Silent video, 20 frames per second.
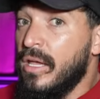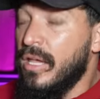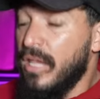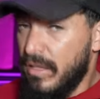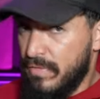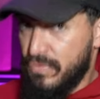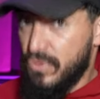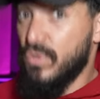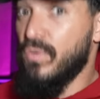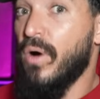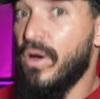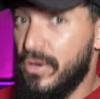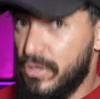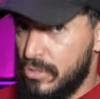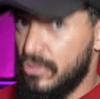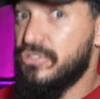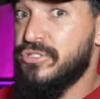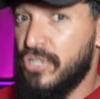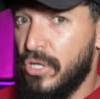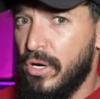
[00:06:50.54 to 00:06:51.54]
if you
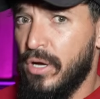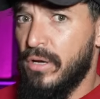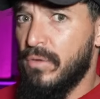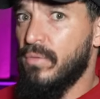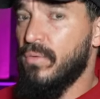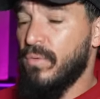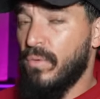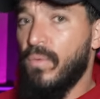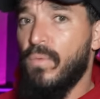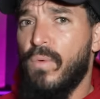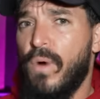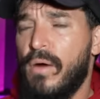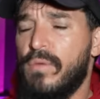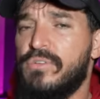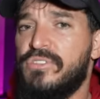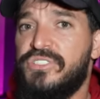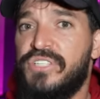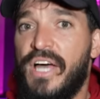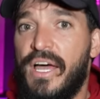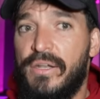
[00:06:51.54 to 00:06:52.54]
understood what
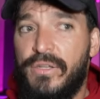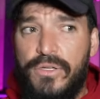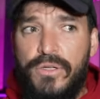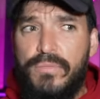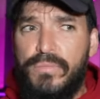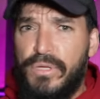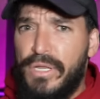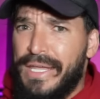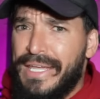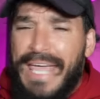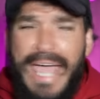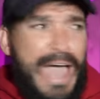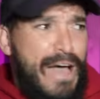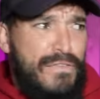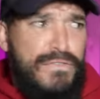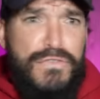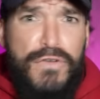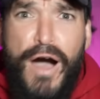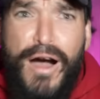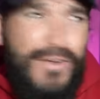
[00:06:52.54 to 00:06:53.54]
was said, you'd be like, yeah,
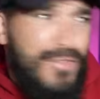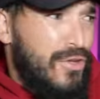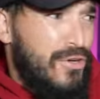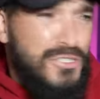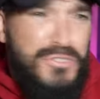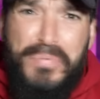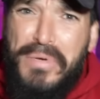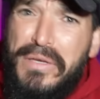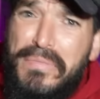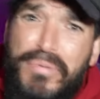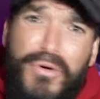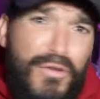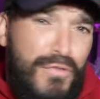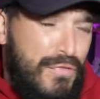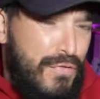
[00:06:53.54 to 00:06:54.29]
fuck those people